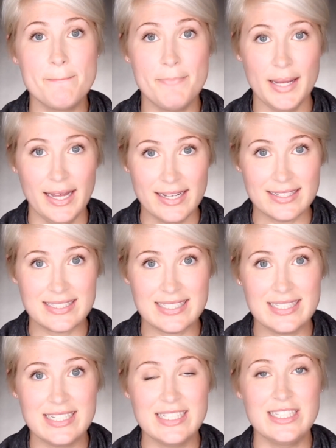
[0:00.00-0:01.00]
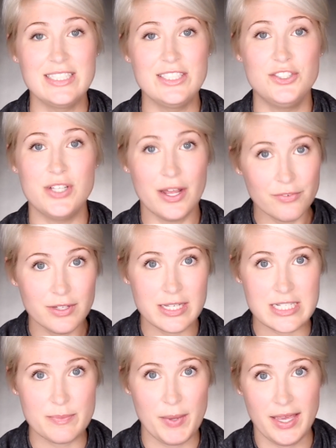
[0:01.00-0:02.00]
But
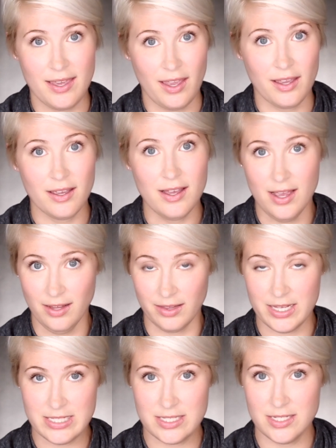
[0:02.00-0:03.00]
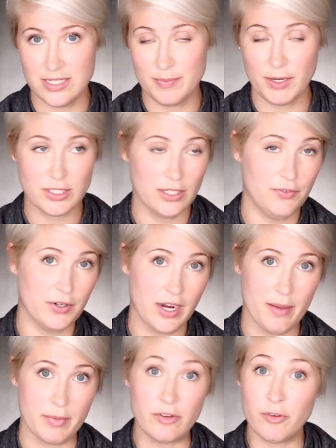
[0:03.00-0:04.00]
generally speaking, at least especially if you're
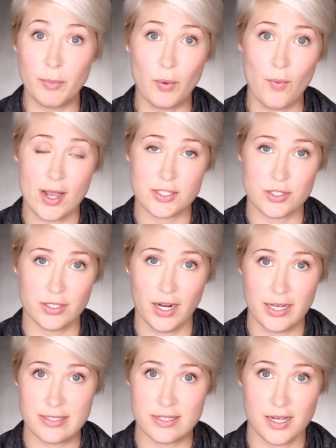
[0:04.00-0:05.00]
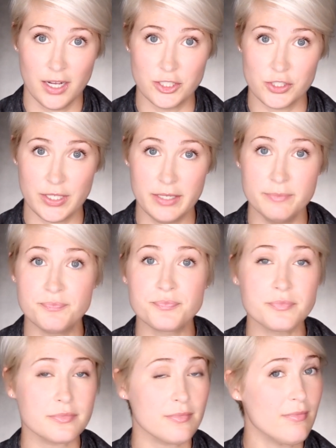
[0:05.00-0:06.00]
coming from a westernized country,
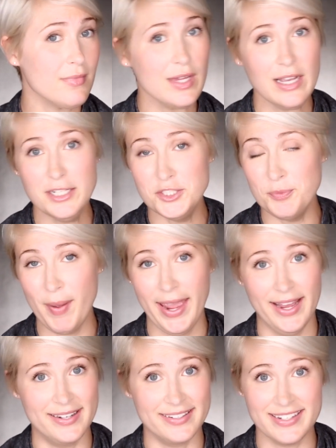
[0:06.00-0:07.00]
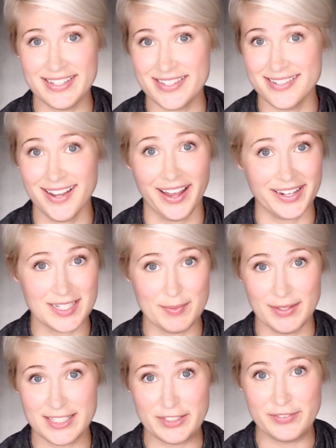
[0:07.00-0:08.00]
Japan is not
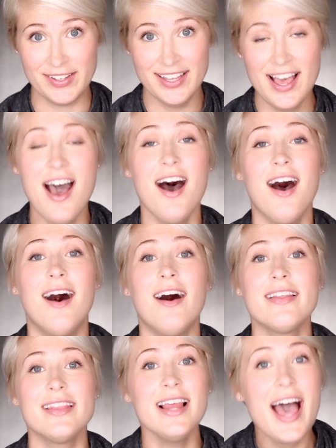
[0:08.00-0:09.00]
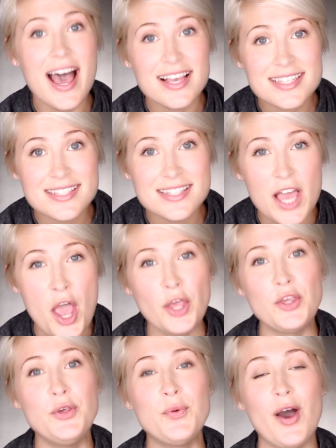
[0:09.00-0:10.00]
expensive unless
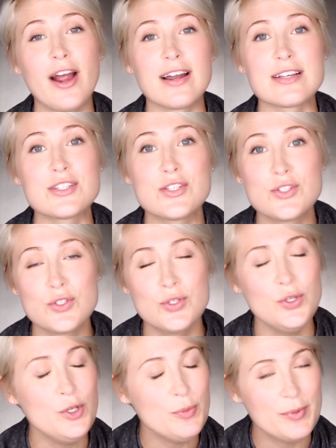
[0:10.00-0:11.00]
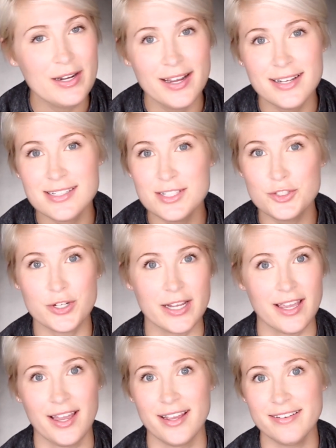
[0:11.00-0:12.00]
you are super into
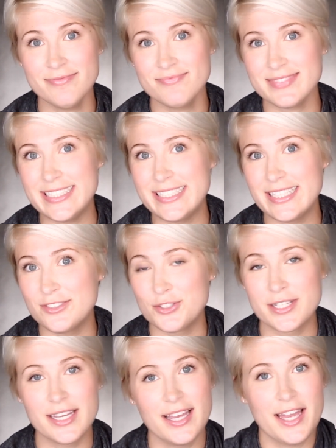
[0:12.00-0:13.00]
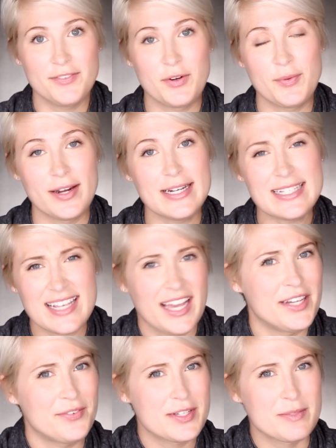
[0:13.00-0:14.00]
drinking. Drinking everywhere is
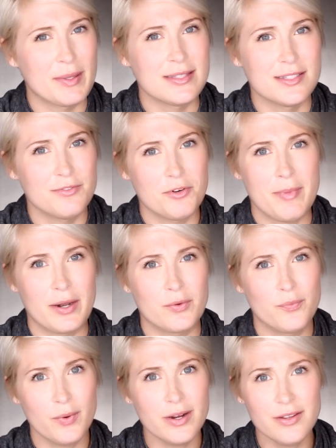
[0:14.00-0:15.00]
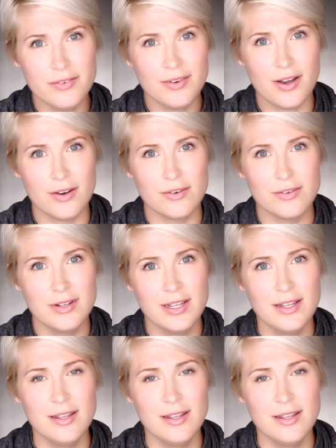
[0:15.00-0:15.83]
kind of expensive no matter where you go.